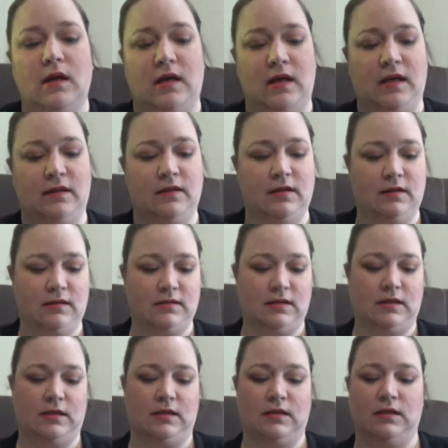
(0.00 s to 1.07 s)
And this
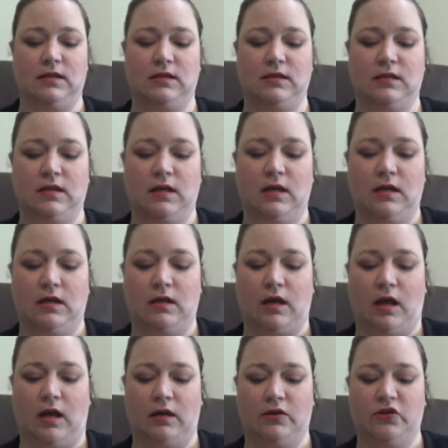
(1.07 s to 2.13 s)
is
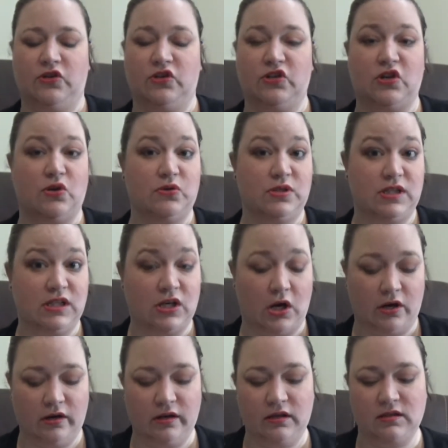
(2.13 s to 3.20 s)
Toasty
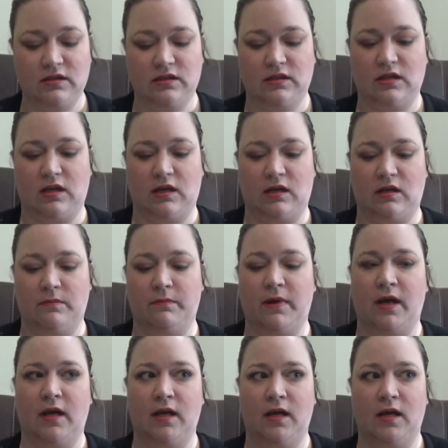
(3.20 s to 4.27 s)
TARDIS
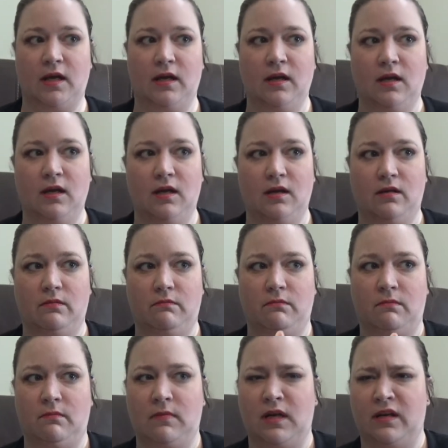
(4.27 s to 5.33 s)
by
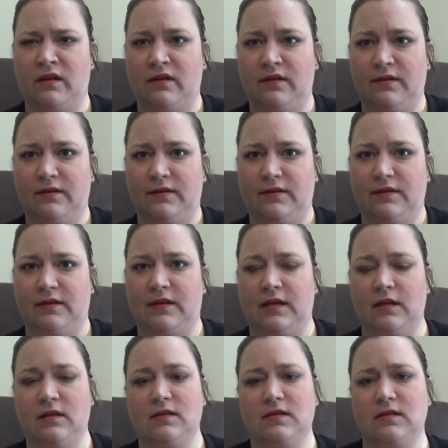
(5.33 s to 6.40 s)

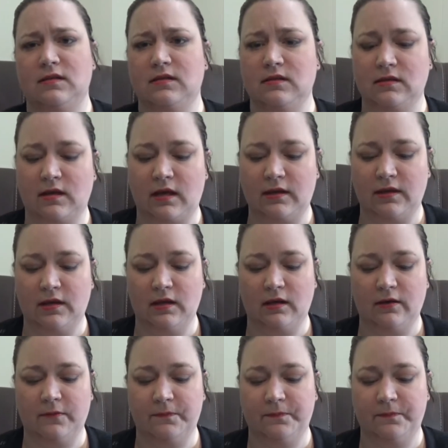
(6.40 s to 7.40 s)
Mandinks, I think.